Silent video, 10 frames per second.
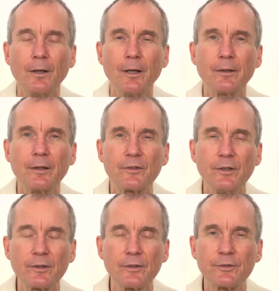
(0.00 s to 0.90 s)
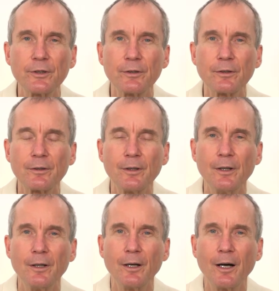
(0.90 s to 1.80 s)
And it's interesting.
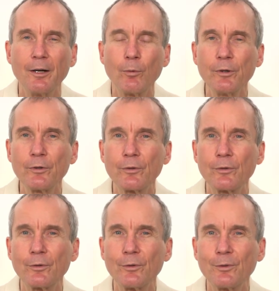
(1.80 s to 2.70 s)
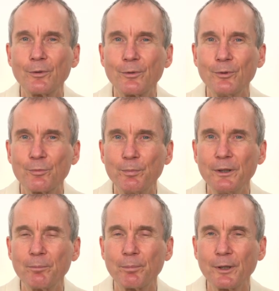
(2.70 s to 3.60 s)
I want to
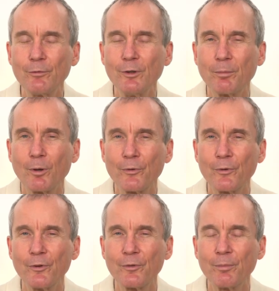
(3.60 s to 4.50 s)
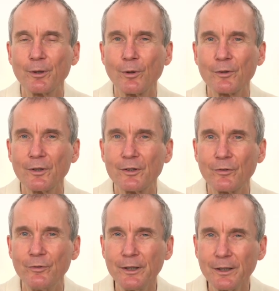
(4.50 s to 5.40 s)
speak briefly about this because it's
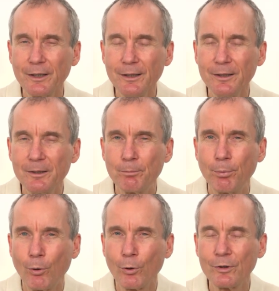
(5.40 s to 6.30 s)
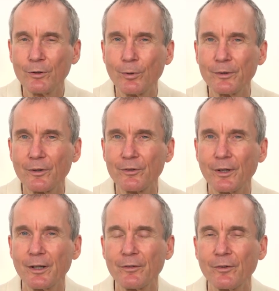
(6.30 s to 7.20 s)
really important to
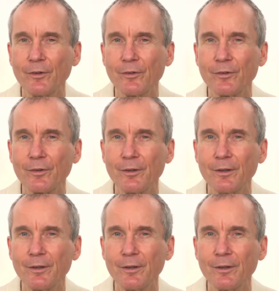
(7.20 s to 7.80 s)
understand this.